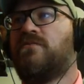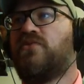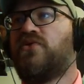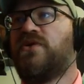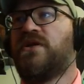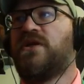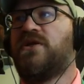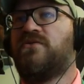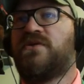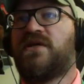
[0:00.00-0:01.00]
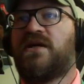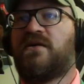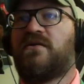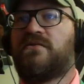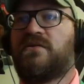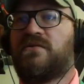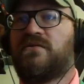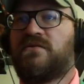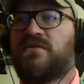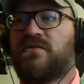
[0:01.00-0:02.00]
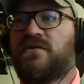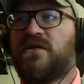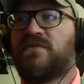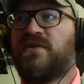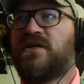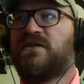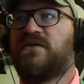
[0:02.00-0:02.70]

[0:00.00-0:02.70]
put you down. Yes, please.